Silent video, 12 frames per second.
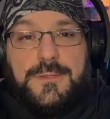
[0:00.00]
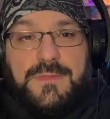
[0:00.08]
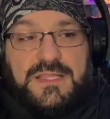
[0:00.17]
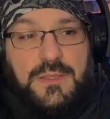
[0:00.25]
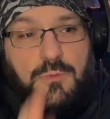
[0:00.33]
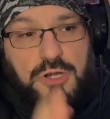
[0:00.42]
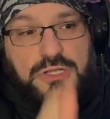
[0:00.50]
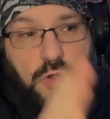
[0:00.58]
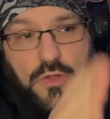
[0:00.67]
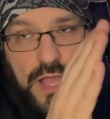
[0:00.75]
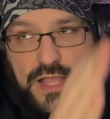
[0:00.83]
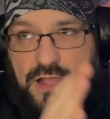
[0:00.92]
Like, they want
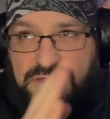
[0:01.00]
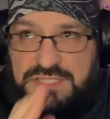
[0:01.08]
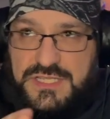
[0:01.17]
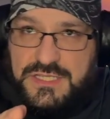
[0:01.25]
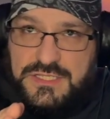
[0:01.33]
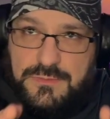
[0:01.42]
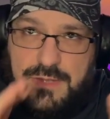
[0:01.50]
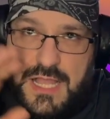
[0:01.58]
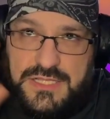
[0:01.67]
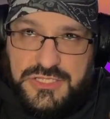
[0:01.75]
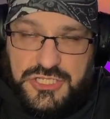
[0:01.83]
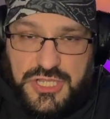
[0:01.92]
all that. I've seen some
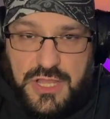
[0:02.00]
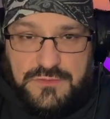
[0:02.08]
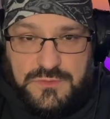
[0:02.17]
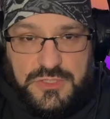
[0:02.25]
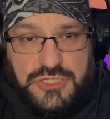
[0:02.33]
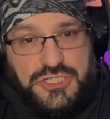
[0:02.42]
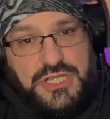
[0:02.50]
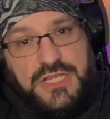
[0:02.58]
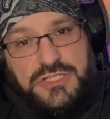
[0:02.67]
guys' shelves with the G.I.